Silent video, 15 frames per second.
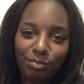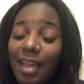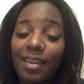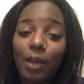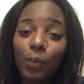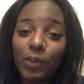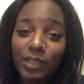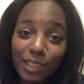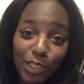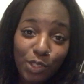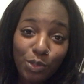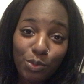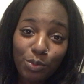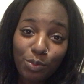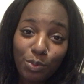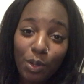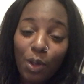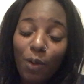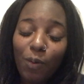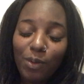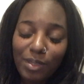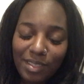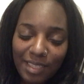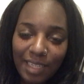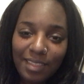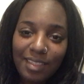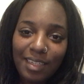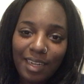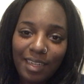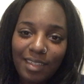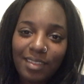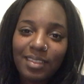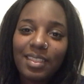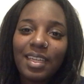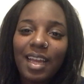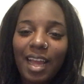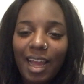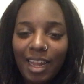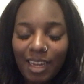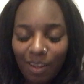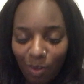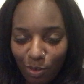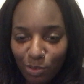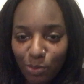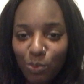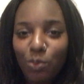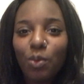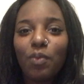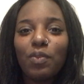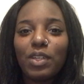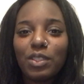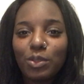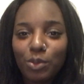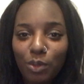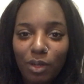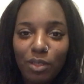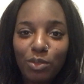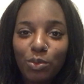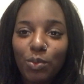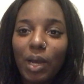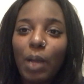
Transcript: And I will see you on Saturday at Arsenal versus Newcastle.